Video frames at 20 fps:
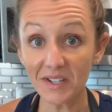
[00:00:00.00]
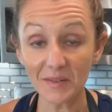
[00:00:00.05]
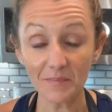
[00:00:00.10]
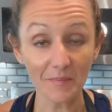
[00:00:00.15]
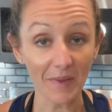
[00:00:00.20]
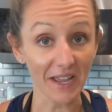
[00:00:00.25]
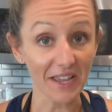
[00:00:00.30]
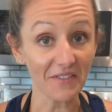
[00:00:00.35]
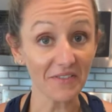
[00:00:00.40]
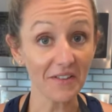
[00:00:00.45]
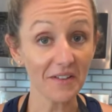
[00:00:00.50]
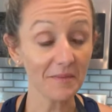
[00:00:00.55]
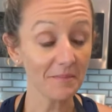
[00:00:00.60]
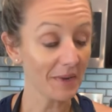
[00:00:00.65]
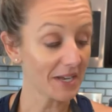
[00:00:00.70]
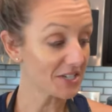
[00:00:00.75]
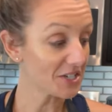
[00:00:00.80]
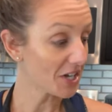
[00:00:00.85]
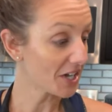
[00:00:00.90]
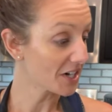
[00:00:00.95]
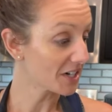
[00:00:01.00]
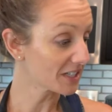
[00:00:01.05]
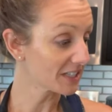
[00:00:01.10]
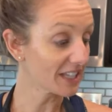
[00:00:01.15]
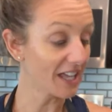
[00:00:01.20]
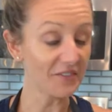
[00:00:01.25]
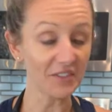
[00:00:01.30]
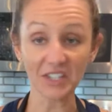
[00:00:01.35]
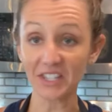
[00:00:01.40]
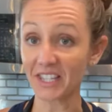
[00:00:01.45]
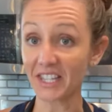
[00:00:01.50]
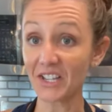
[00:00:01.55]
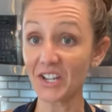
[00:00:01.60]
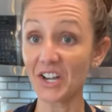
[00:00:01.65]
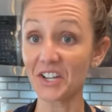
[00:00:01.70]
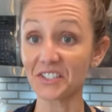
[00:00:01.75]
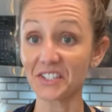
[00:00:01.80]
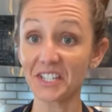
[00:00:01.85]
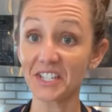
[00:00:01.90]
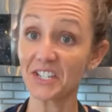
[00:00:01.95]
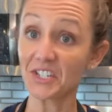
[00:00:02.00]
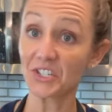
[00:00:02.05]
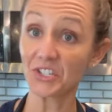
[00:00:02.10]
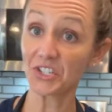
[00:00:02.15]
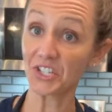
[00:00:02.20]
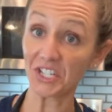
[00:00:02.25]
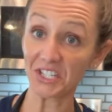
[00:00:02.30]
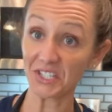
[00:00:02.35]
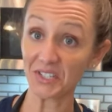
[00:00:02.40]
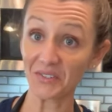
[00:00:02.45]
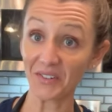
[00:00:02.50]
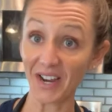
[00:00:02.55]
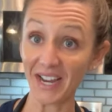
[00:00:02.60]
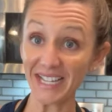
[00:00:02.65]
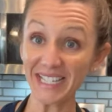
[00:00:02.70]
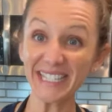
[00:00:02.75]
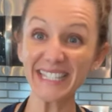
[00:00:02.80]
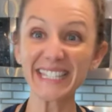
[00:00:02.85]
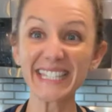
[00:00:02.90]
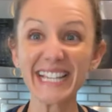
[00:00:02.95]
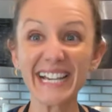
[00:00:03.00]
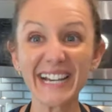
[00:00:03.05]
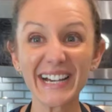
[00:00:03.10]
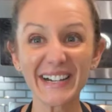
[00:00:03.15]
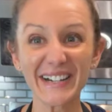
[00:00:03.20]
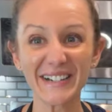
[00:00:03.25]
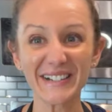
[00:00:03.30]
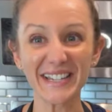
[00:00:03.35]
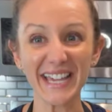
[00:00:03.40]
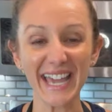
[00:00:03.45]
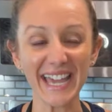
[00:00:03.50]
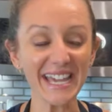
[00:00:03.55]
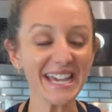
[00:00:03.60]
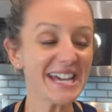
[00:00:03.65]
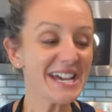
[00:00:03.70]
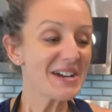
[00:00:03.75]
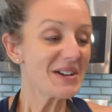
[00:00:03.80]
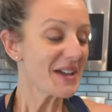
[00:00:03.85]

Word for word: My, my daughter lovingly calls it cheesy rice, okay?